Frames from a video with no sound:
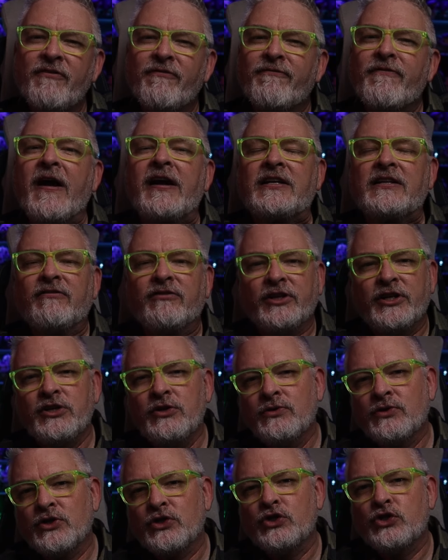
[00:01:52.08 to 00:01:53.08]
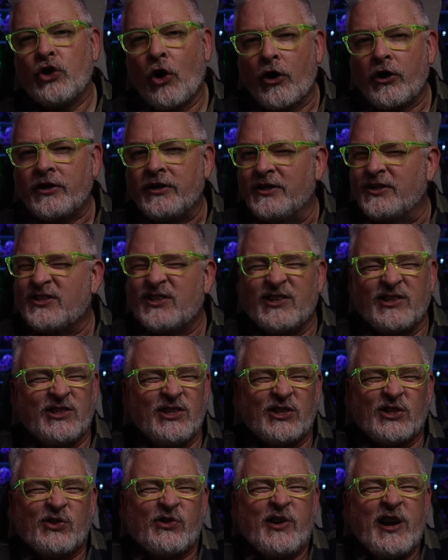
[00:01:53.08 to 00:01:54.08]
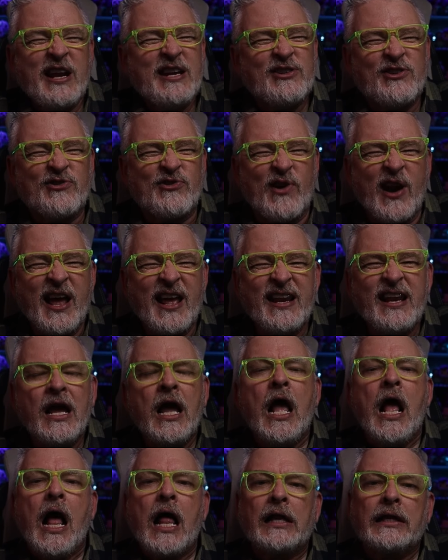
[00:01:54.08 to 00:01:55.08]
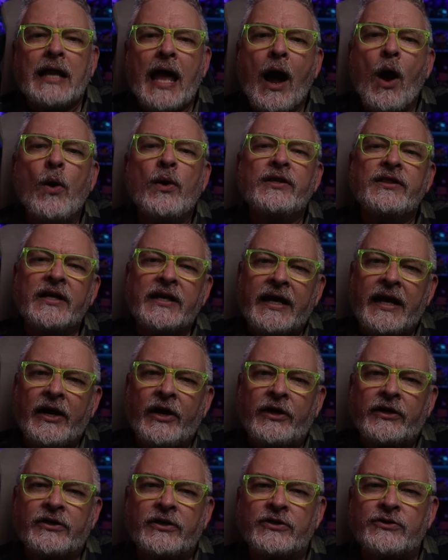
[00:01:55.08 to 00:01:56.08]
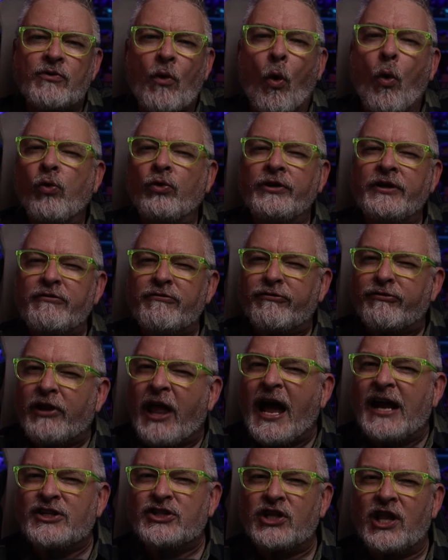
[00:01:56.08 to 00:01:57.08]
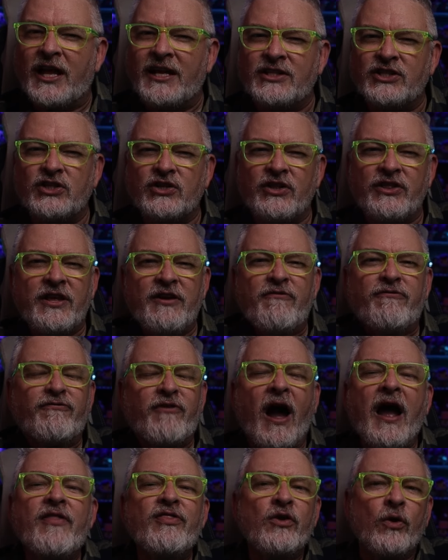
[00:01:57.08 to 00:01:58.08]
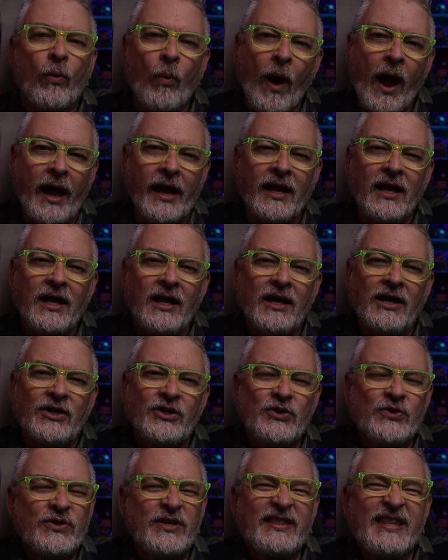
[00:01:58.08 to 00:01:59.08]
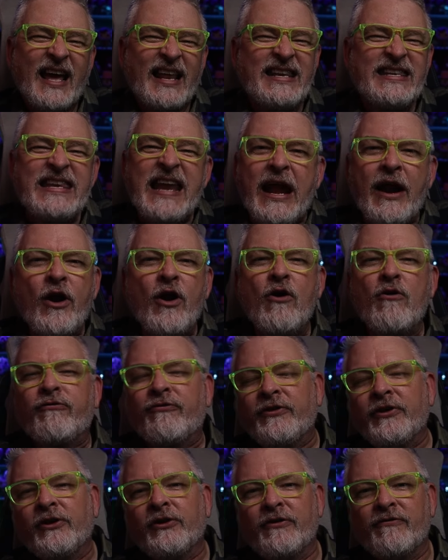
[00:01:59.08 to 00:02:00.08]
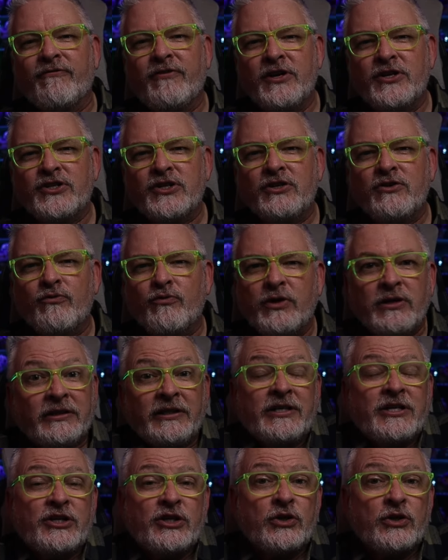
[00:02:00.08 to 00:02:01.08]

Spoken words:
effectively uses darkness to just create dread, allowing the characters only flashlights to then find their way, using that narrow field of vision really to